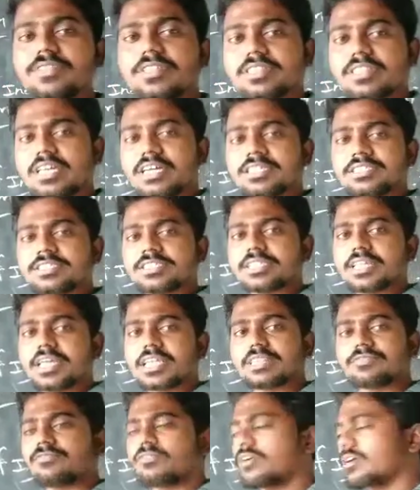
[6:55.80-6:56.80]
the sun's
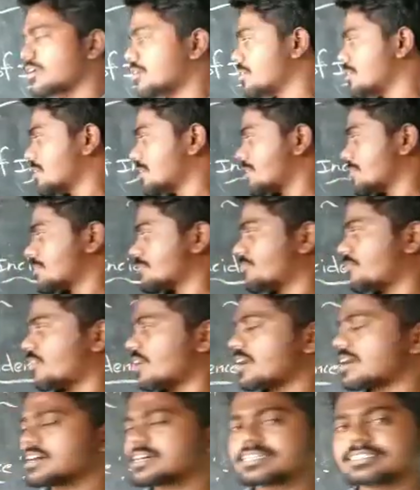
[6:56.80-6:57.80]
rays
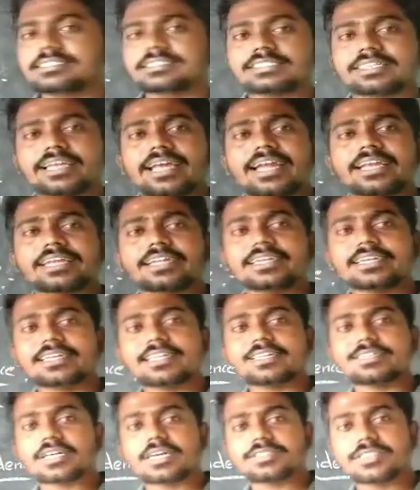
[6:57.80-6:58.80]
falls 90
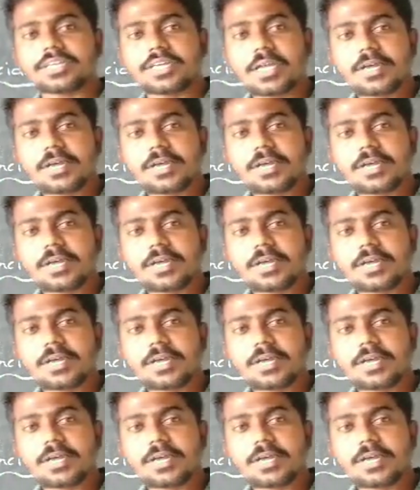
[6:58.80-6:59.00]
degrees on the